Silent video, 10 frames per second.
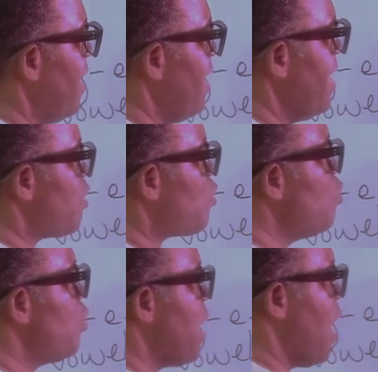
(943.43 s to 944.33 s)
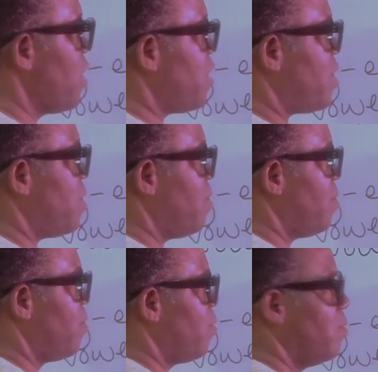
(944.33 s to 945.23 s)
is two dots.
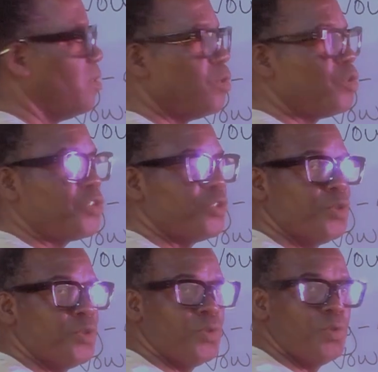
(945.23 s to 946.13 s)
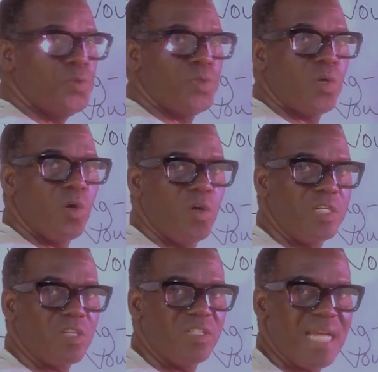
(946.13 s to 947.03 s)
Two
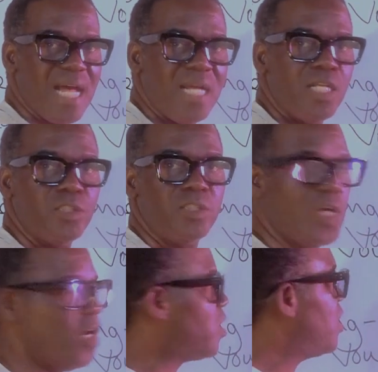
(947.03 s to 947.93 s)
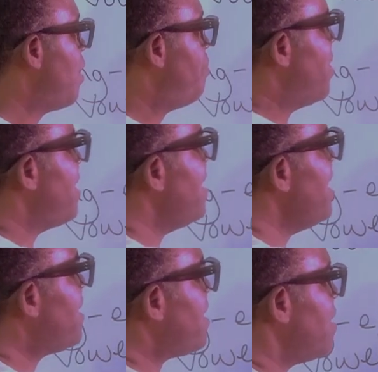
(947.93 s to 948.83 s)
horizontal dots
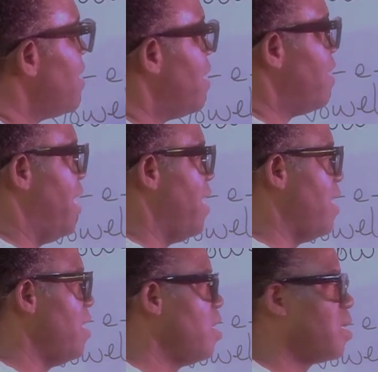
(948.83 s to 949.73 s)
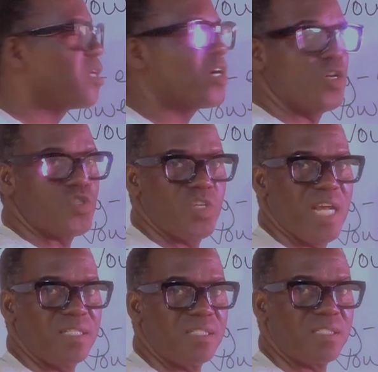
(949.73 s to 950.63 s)
beneath the
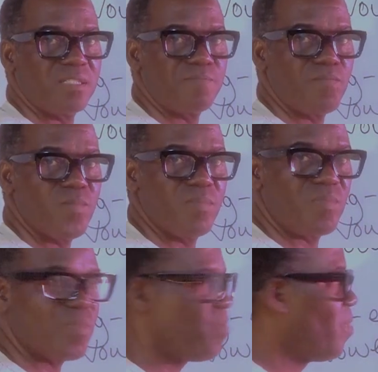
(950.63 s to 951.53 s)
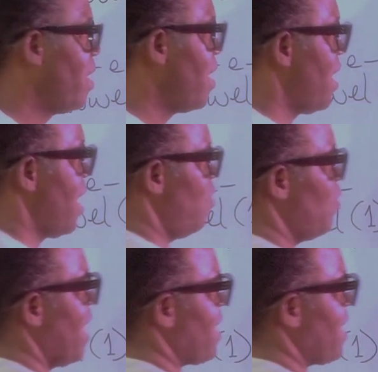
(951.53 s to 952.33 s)
consonants. And look